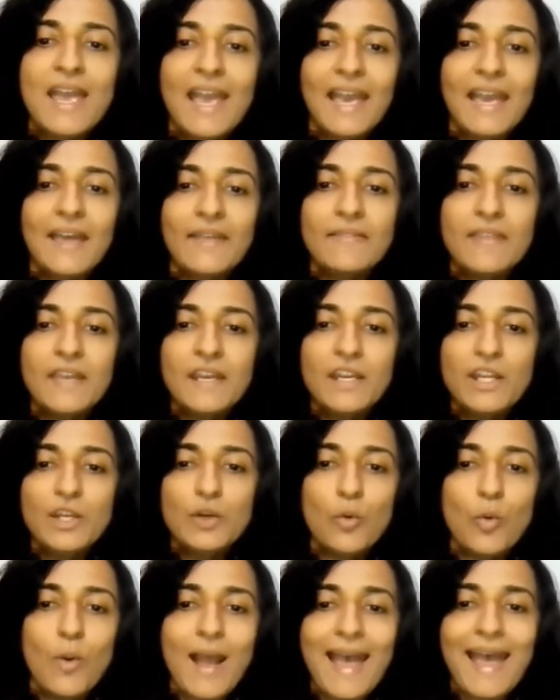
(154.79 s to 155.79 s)
And then
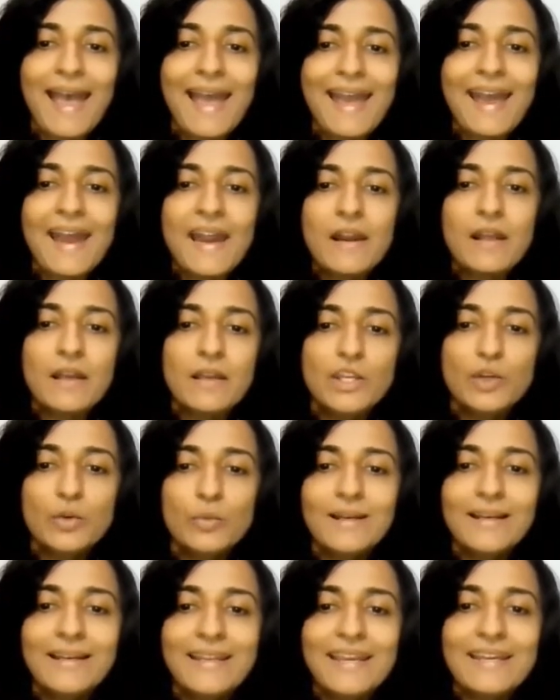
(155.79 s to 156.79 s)
you add, you
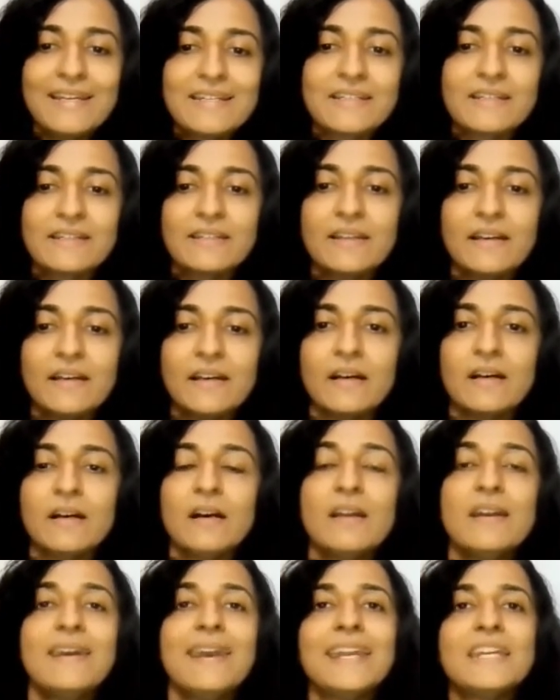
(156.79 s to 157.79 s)
will get the
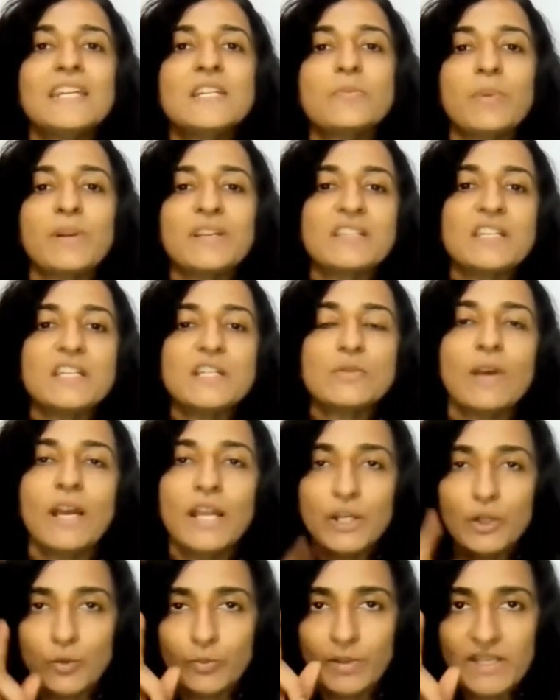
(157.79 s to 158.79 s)
net present
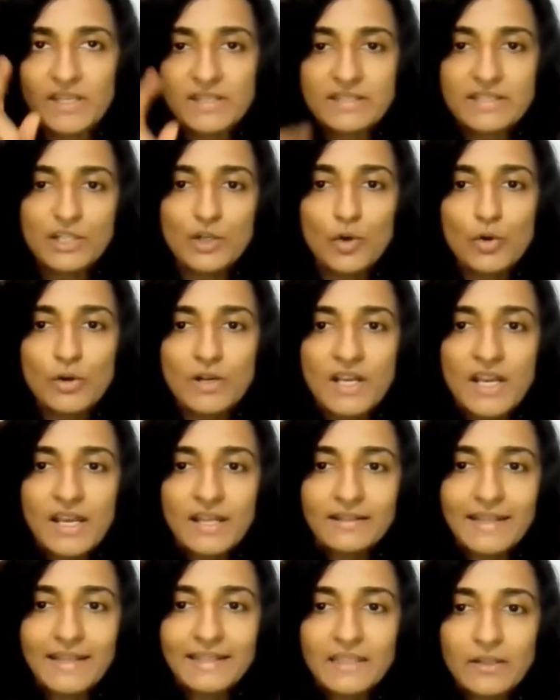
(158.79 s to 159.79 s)
value. Please note
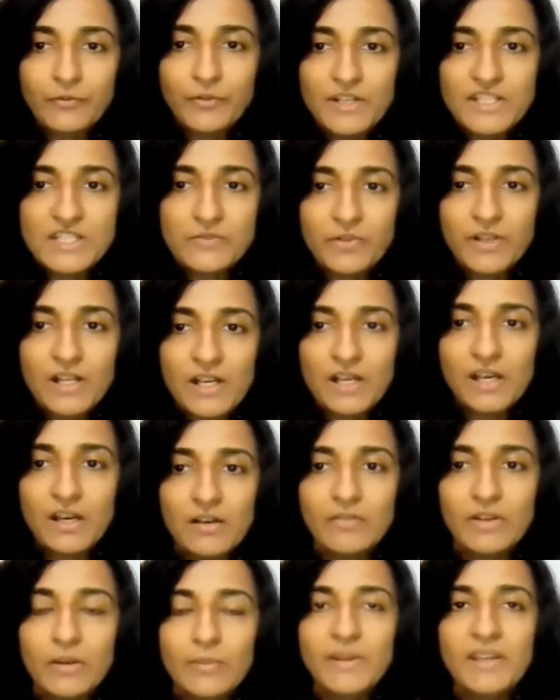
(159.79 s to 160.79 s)
that the first
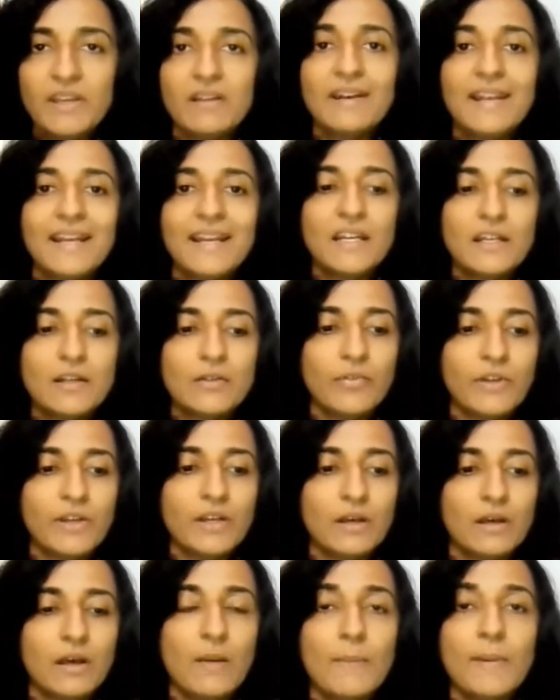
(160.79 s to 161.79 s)
figure will be a negative
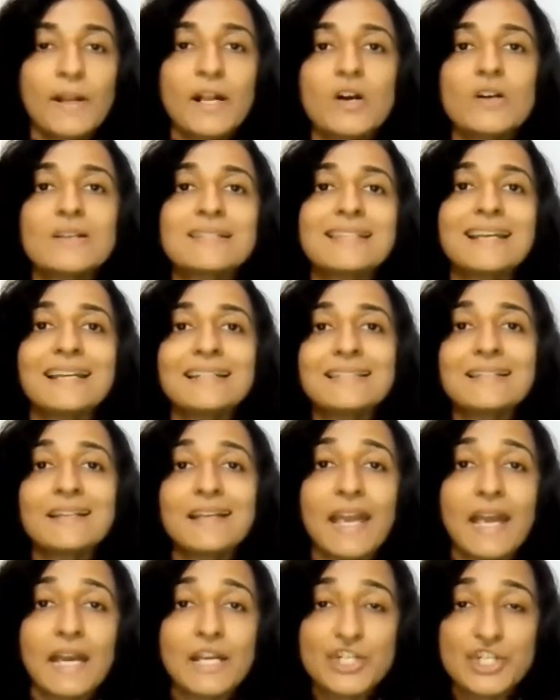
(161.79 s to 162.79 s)
figure because that's a
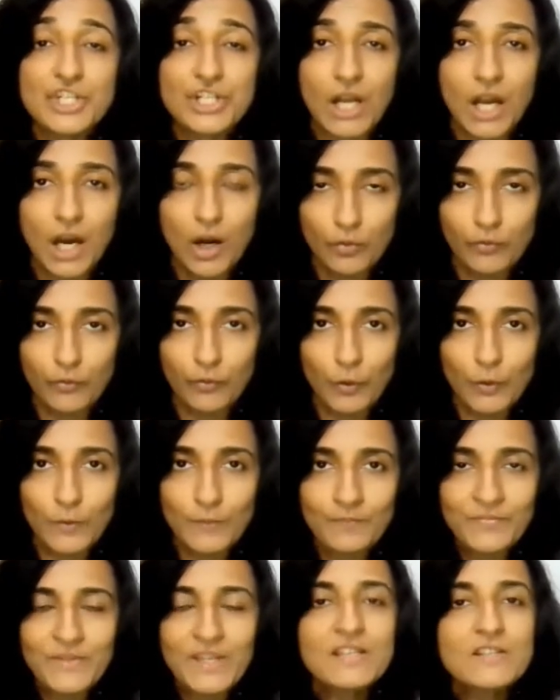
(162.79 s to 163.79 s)
cash outflow.
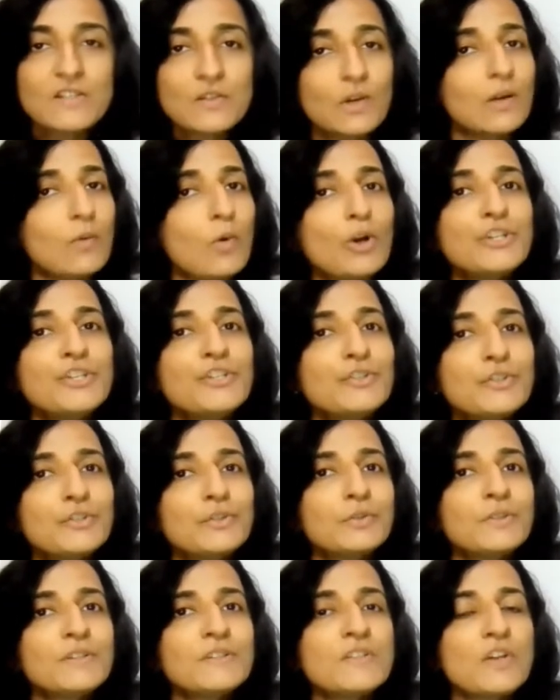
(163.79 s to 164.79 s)
So I want you to
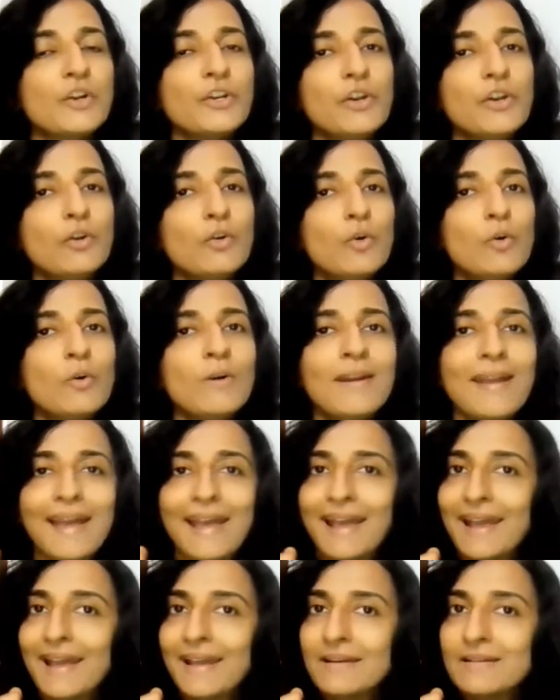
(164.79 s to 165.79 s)
do this on your own
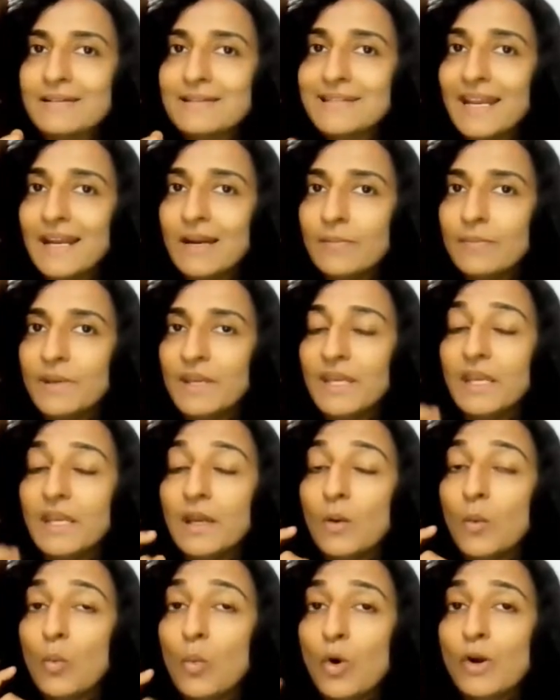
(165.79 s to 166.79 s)
and tell
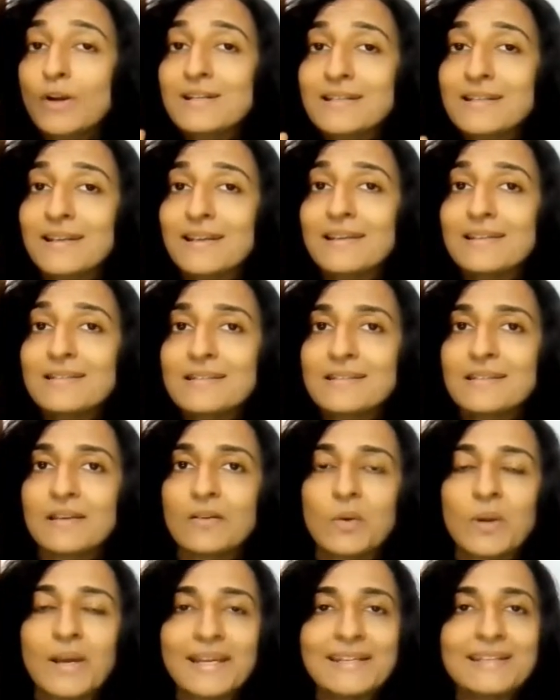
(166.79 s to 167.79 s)
me what is
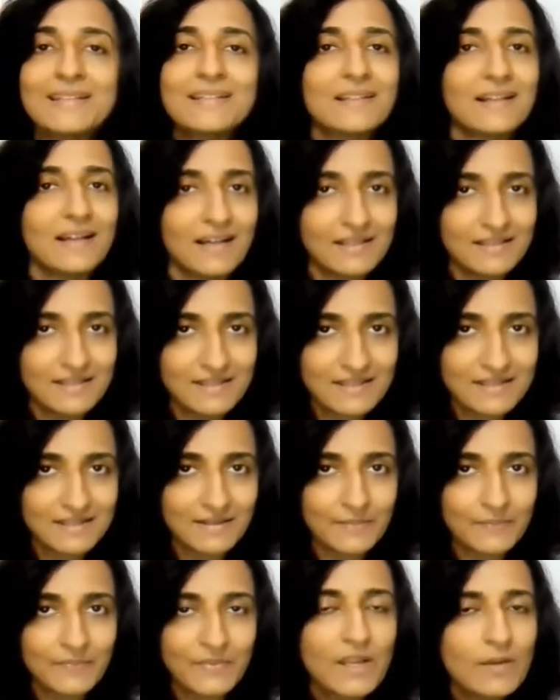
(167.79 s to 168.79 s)
the right
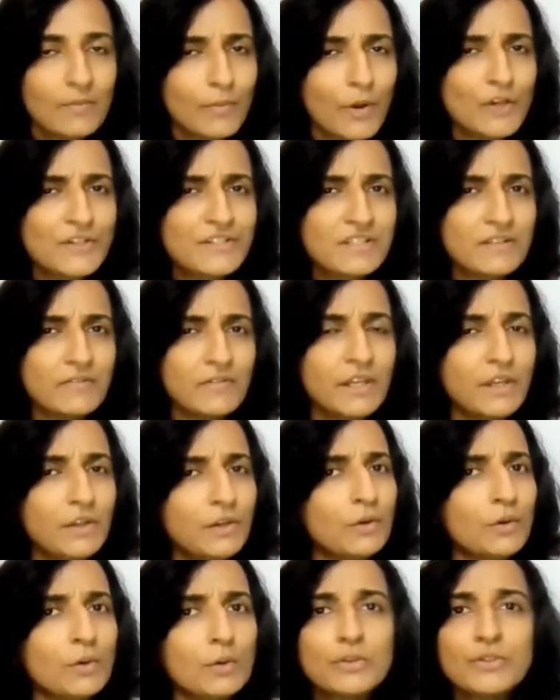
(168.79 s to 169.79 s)
answer. Pause the
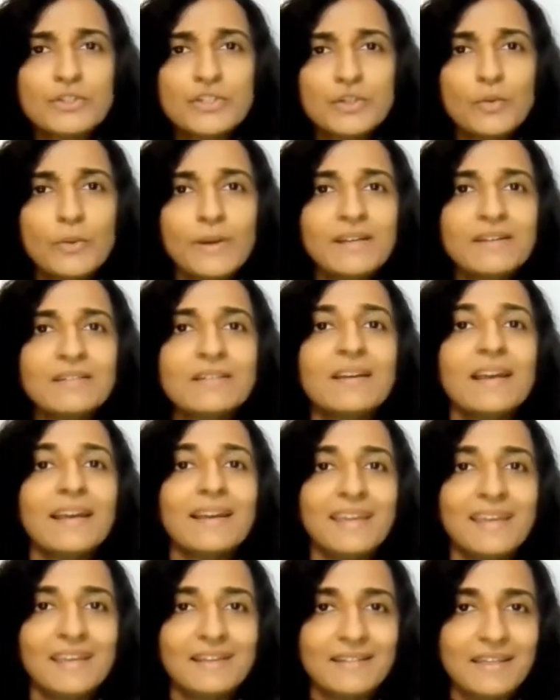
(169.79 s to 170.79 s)
video, do it,
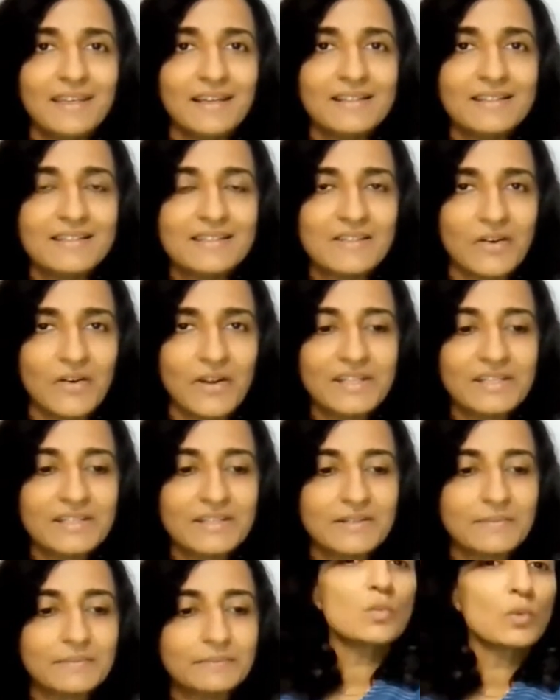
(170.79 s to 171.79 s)
and get the answer right.
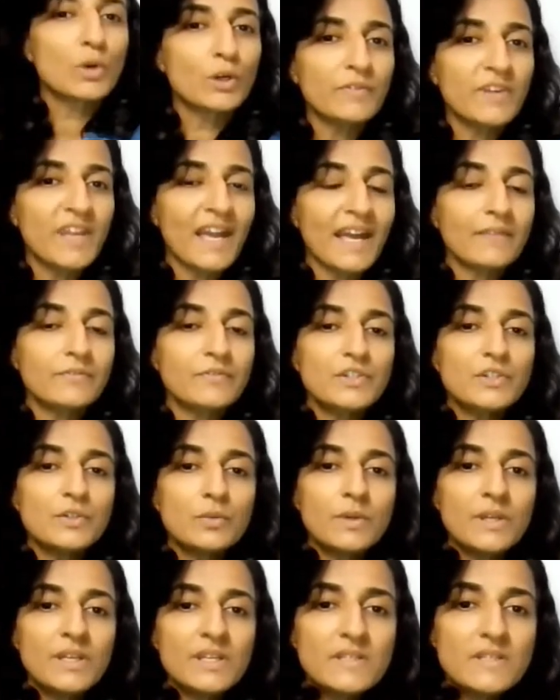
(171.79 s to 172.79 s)
So what we have to
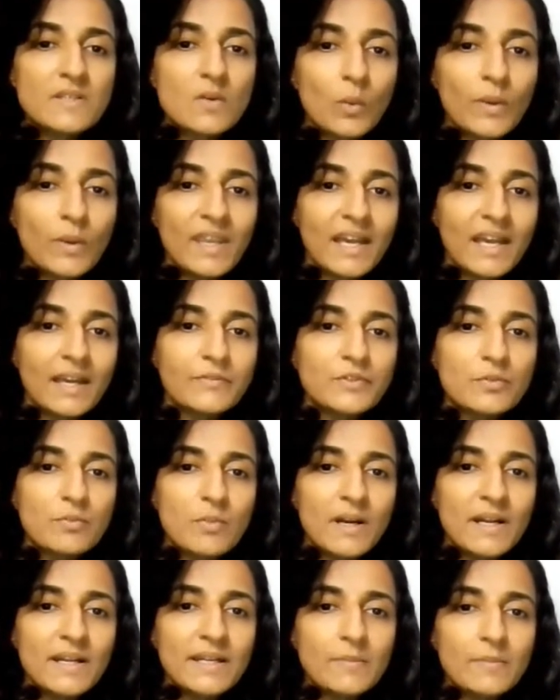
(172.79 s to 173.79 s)
do is we have to
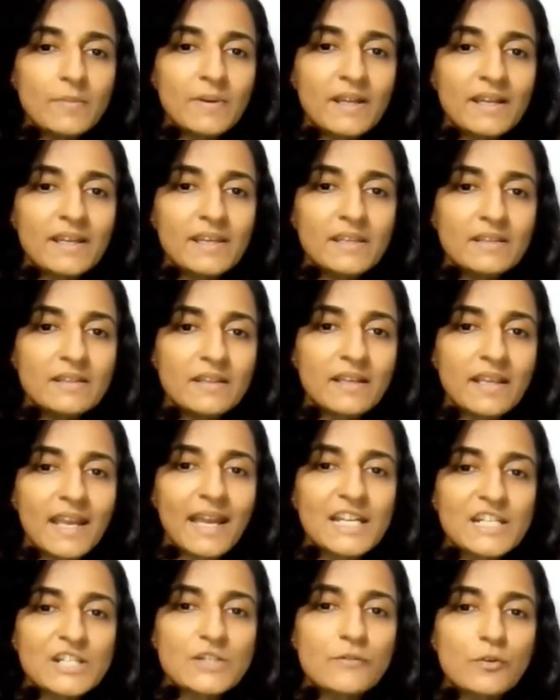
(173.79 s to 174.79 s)
multiply the
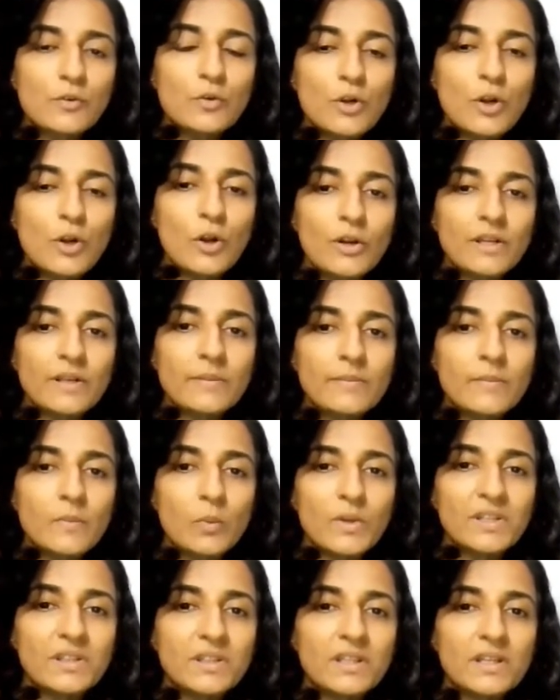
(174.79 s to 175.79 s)
cash flow column
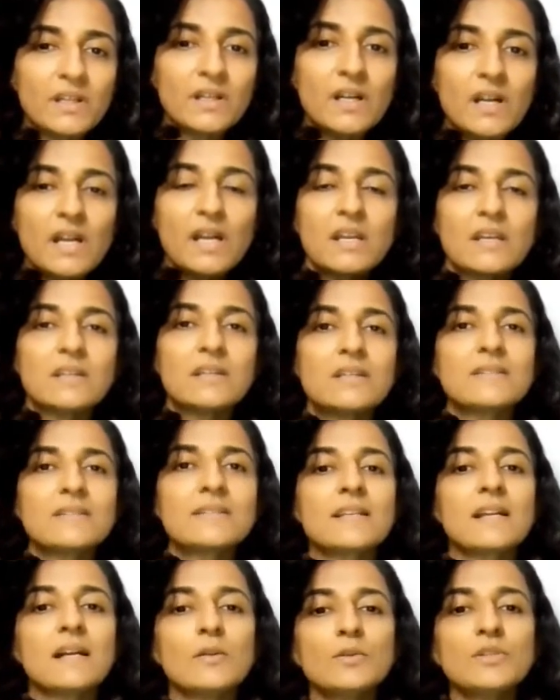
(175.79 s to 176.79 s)
with the
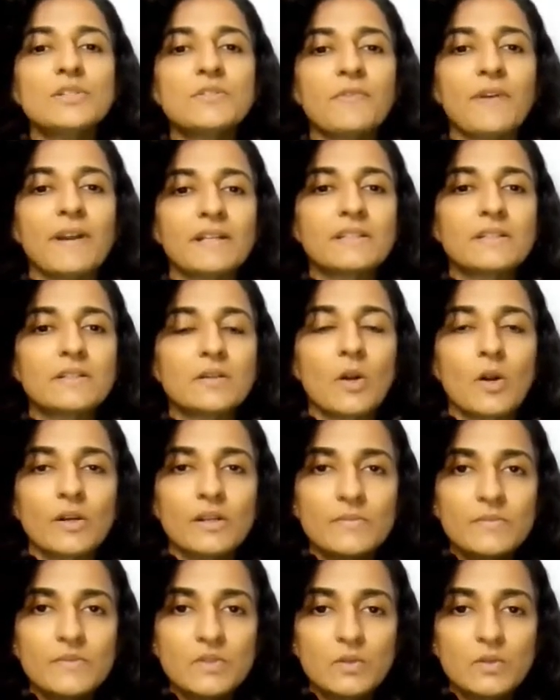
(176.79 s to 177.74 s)
discount factor column.